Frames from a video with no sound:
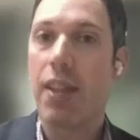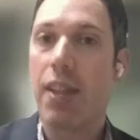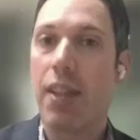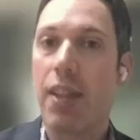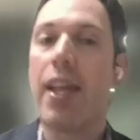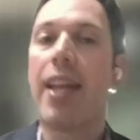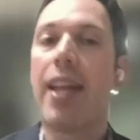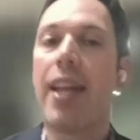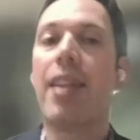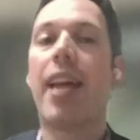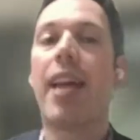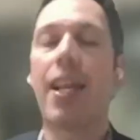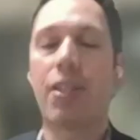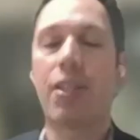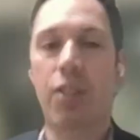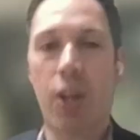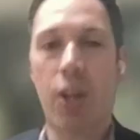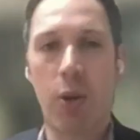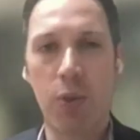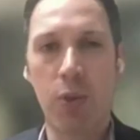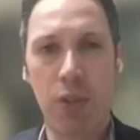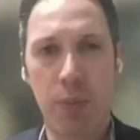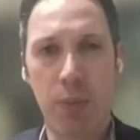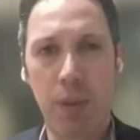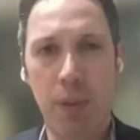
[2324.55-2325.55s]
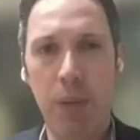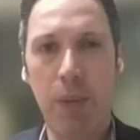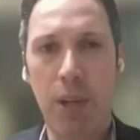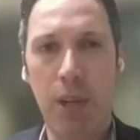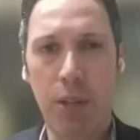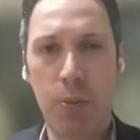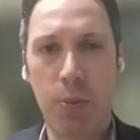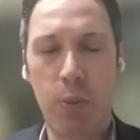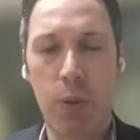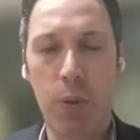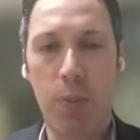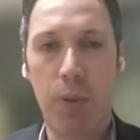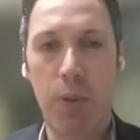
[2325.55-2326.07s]
then that's going to be
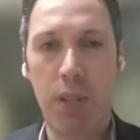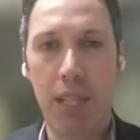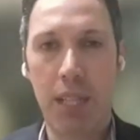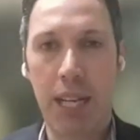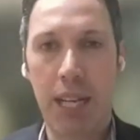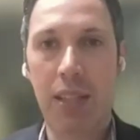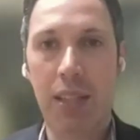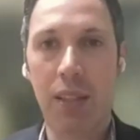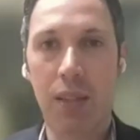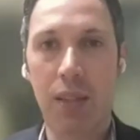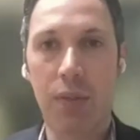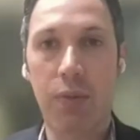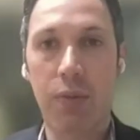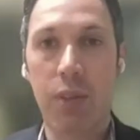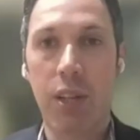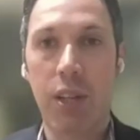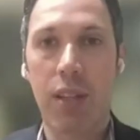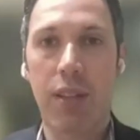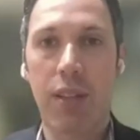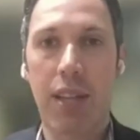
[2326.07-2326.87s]
much more protective